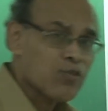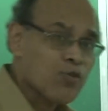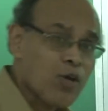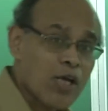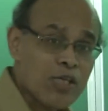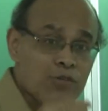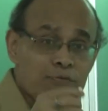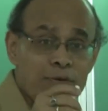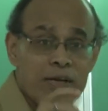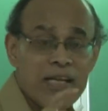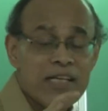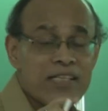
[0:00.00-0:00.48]
So,
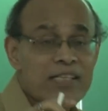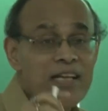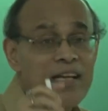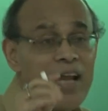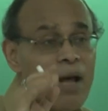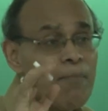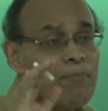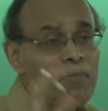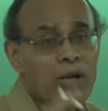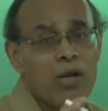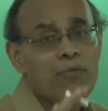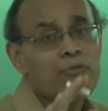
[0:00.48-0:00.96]
as far as the
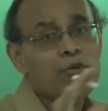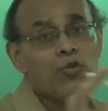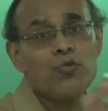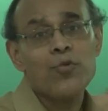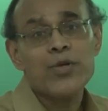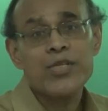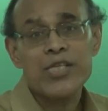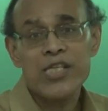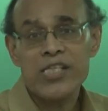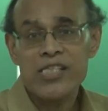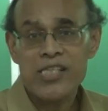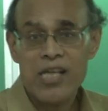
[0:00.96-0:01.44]
number of
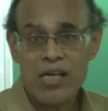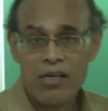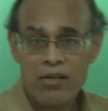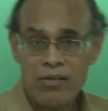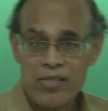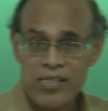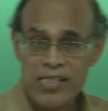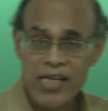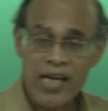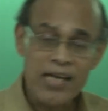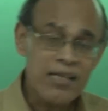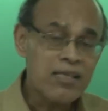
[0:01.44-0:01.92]
equations are
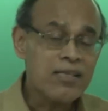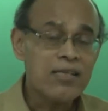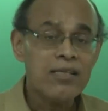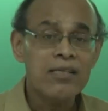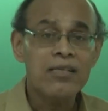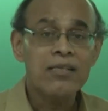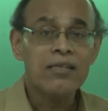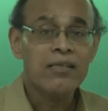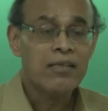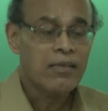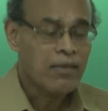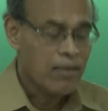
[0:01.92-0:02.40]
concerned,
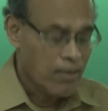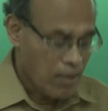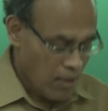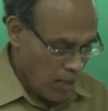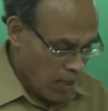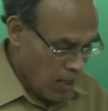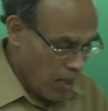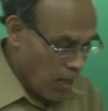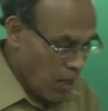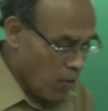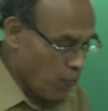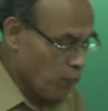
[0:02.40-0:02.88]

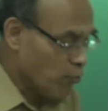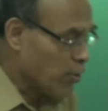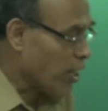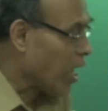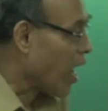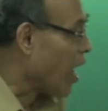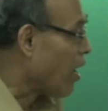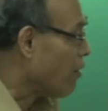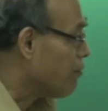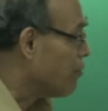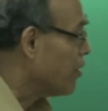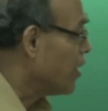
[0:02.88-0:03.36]
we
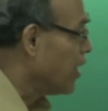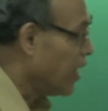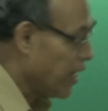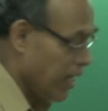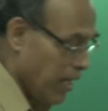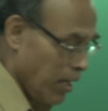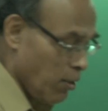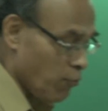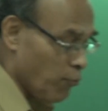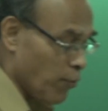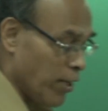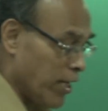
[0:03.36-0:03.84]
have
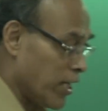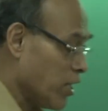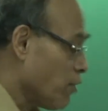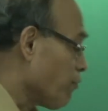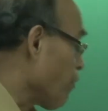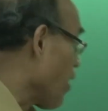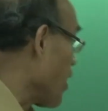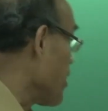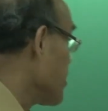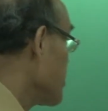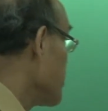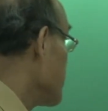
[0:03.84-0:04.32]
a well
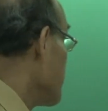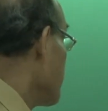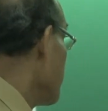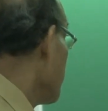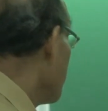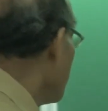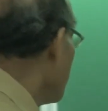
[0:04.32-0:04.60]
defined